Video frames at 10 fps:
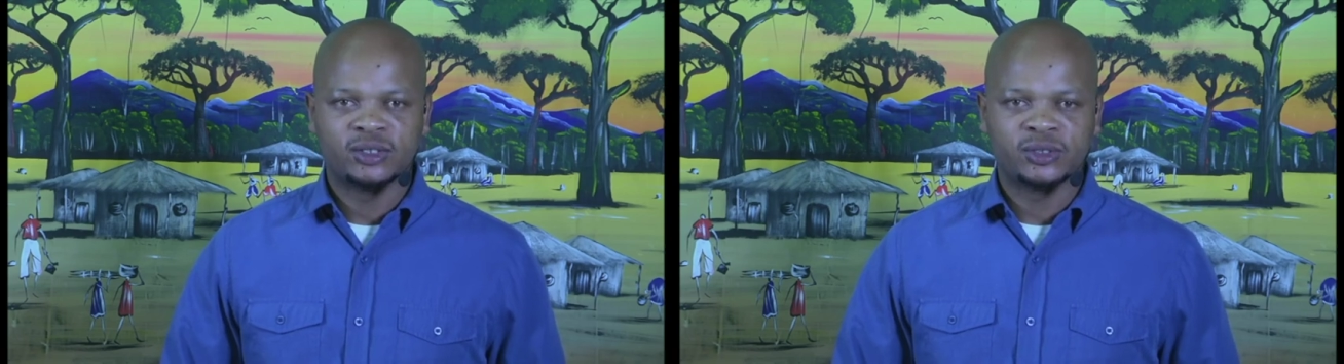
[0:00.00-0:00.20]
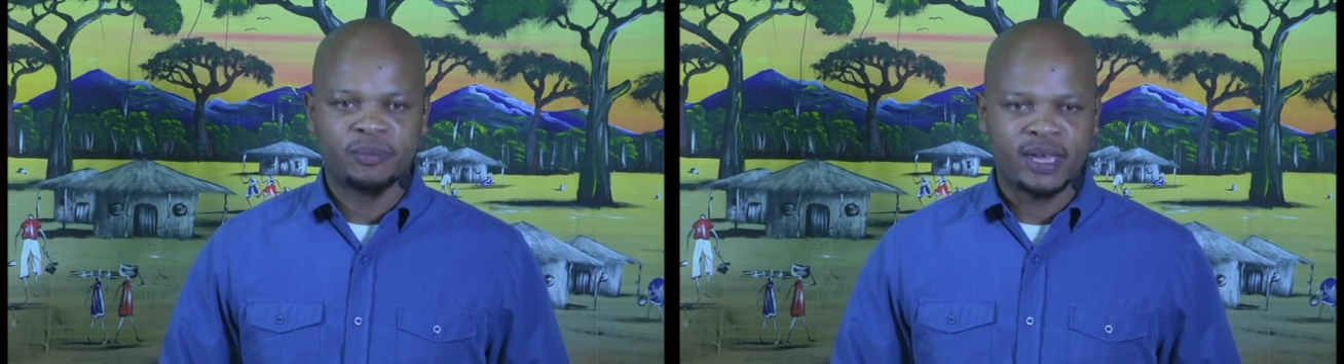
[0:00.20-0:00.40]

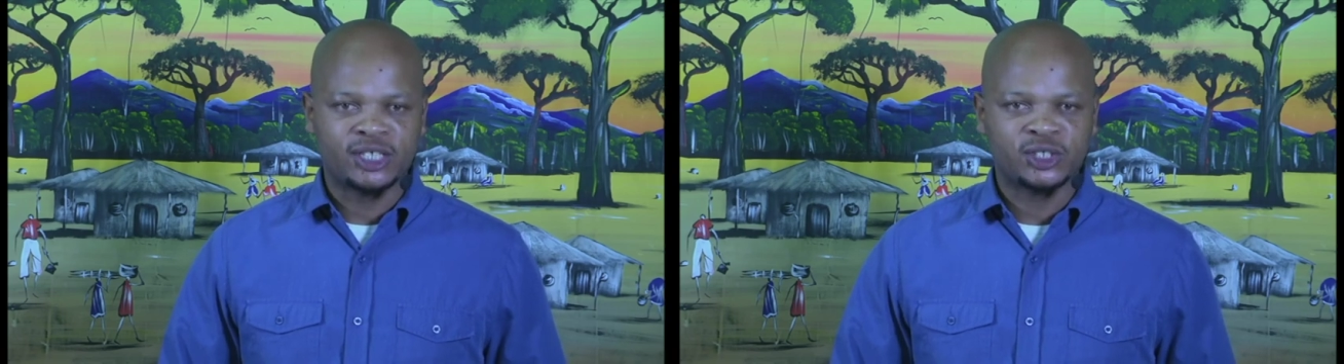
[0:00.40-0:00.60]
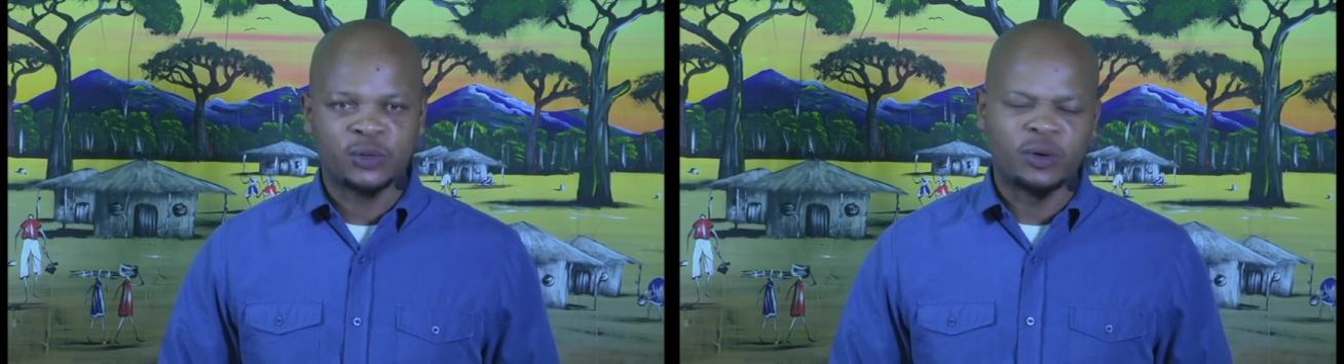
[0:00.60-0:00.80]
to make
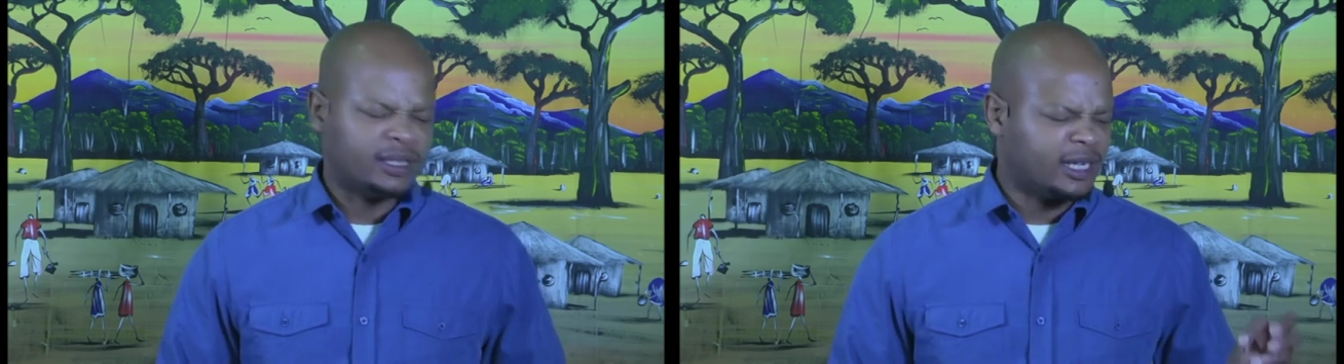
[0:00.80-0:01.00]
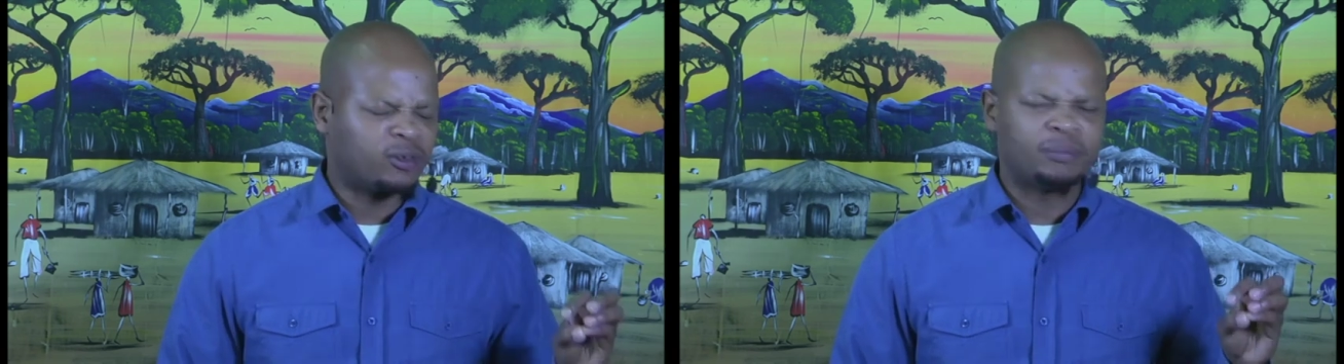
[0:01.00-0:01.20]
sure.
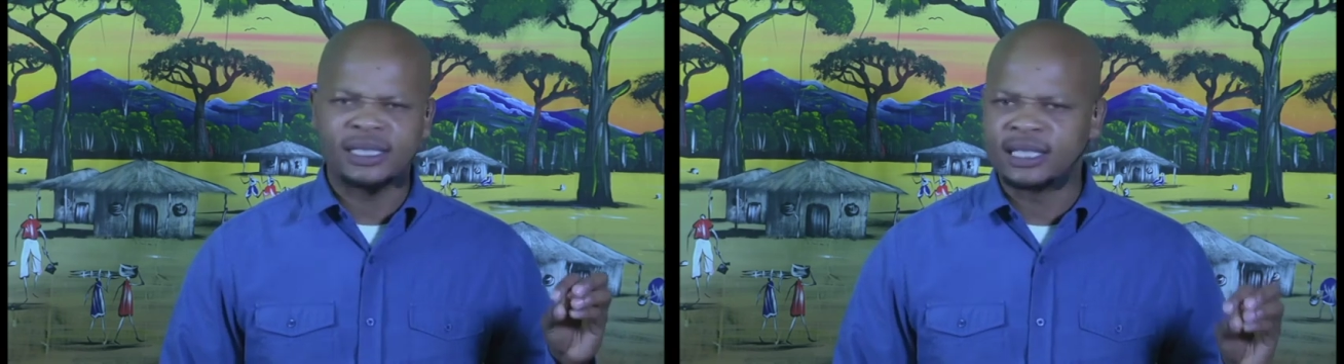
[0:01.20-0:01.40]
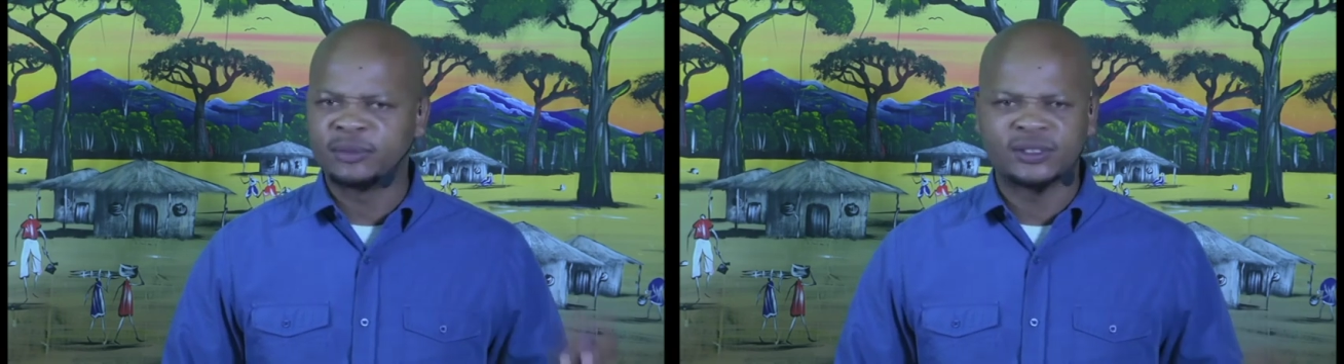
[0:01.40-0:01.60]
That will be
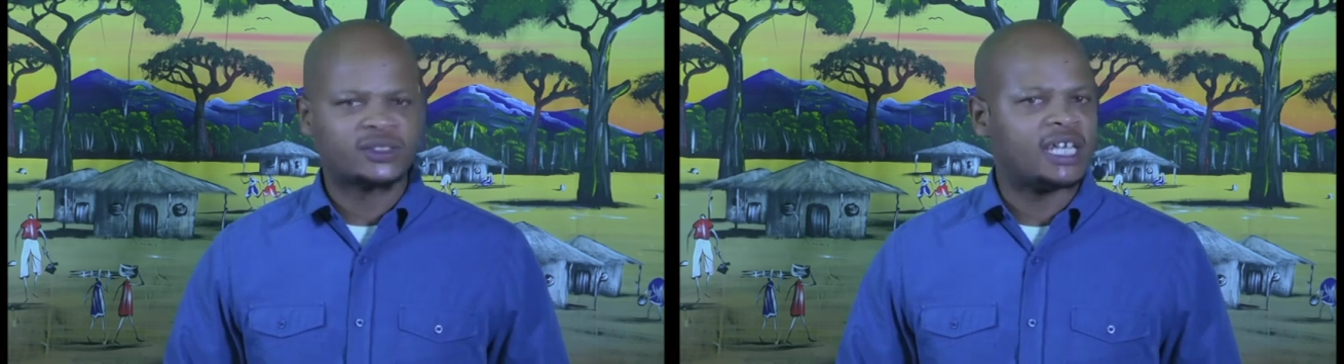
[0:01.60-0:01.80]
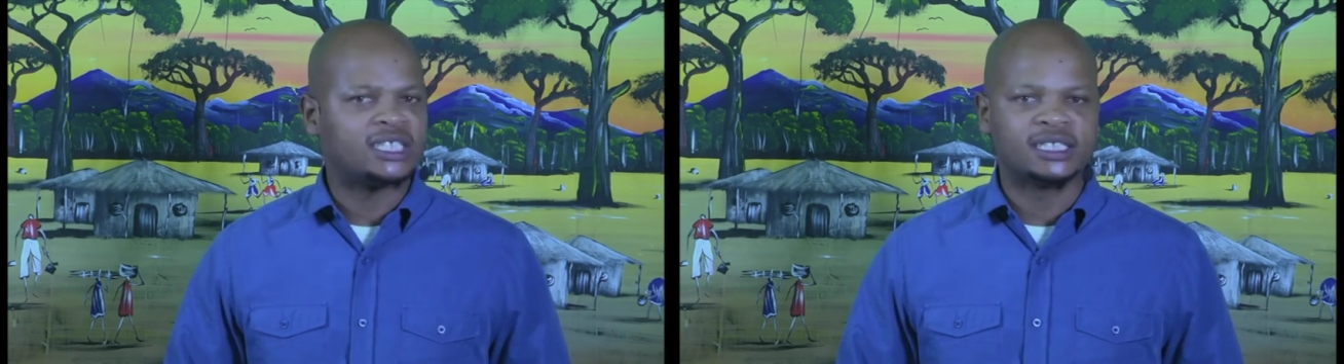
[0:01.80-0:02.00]

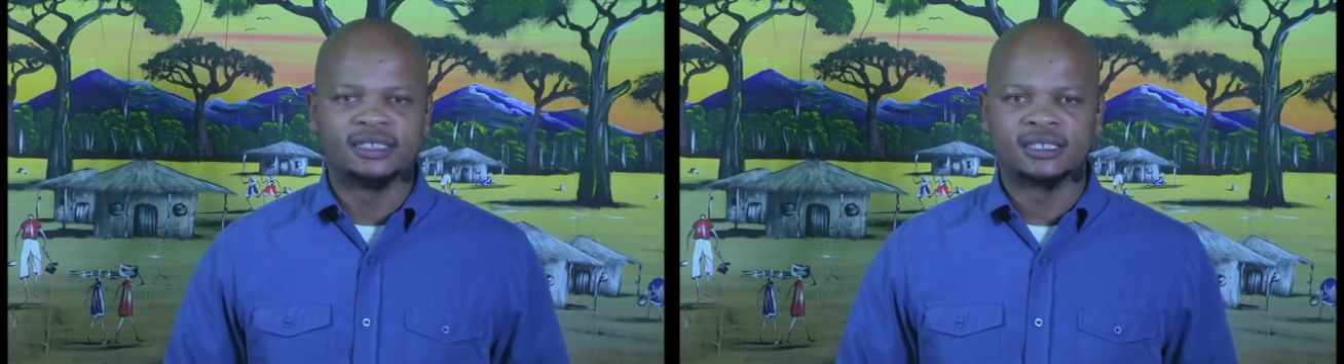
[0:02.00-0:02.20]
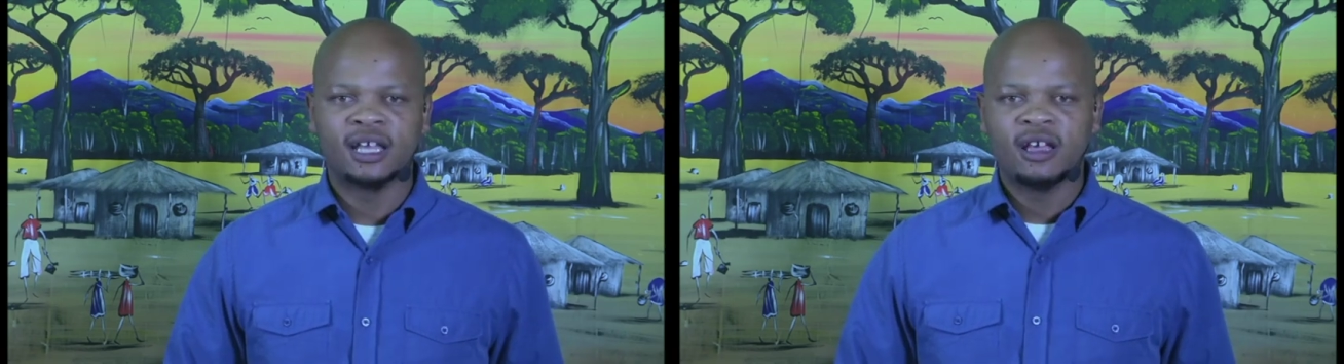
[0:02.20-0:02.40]

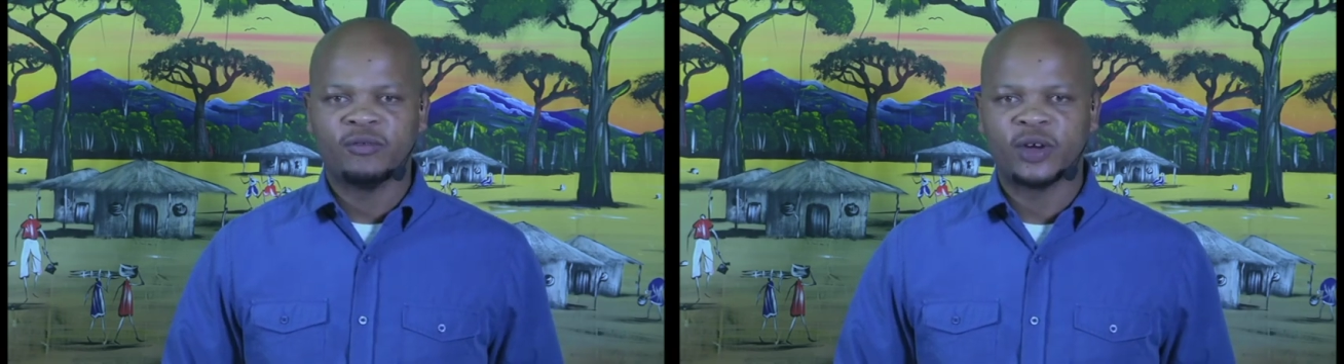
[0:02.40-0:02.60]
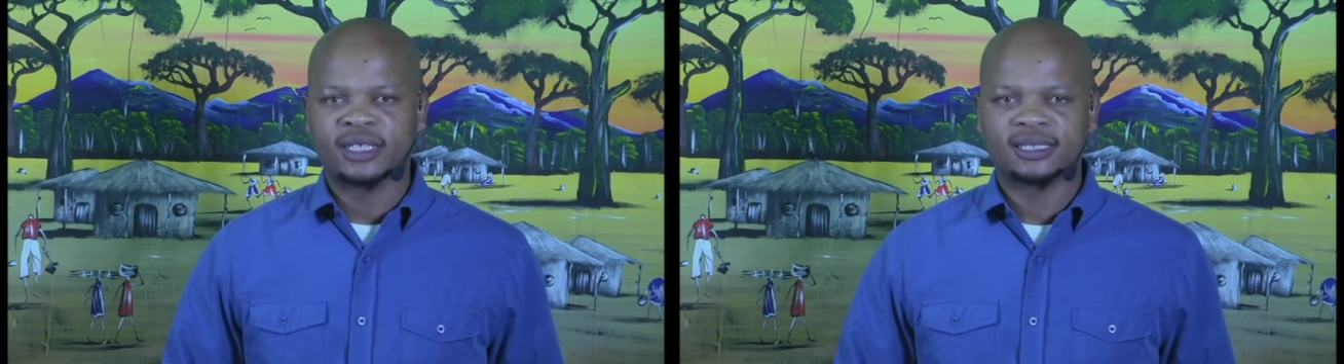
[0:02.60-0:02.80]
demonstrations,
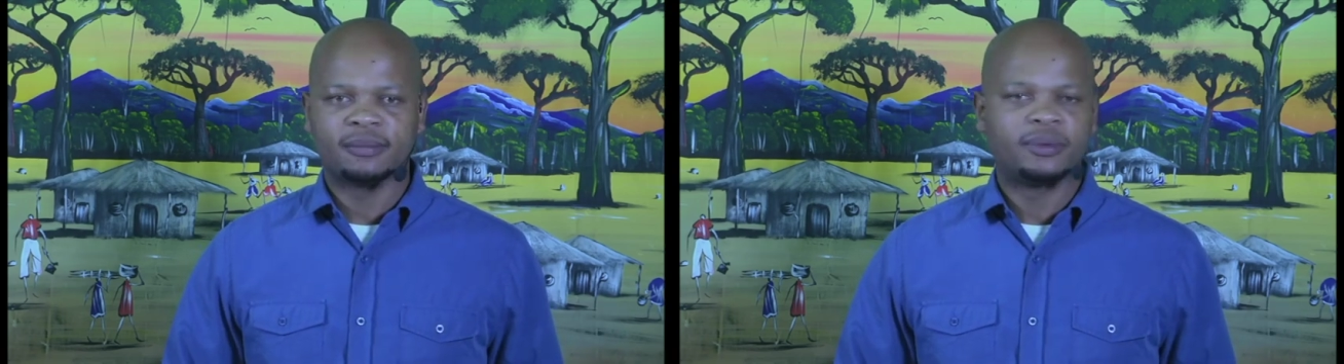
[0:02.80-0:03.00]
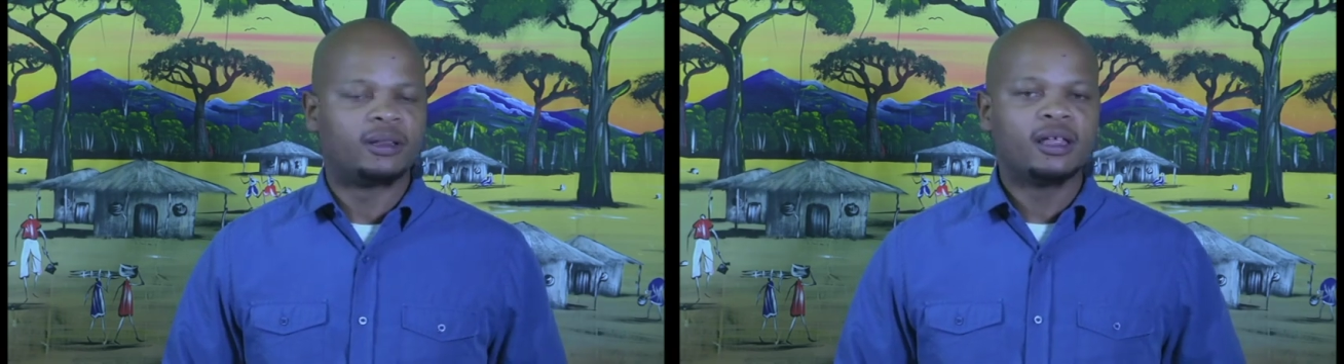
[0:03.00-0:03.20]
for
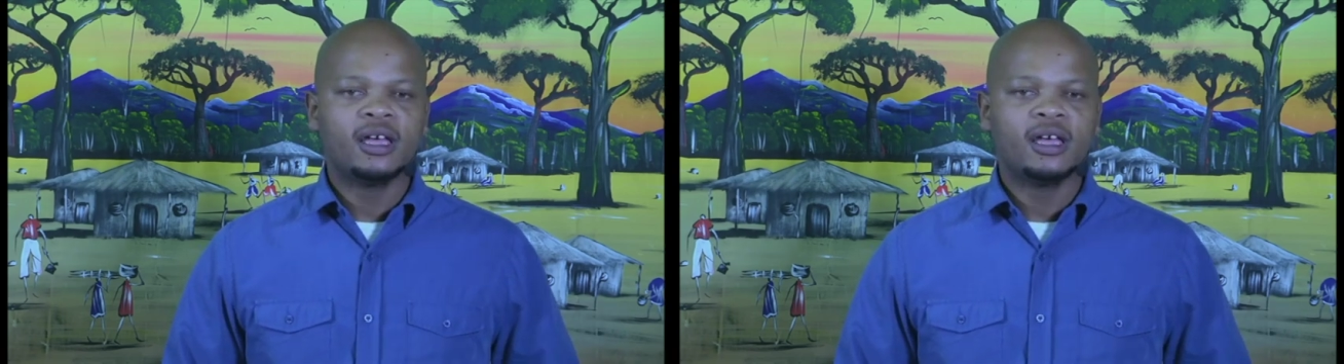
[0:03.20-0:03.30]
example.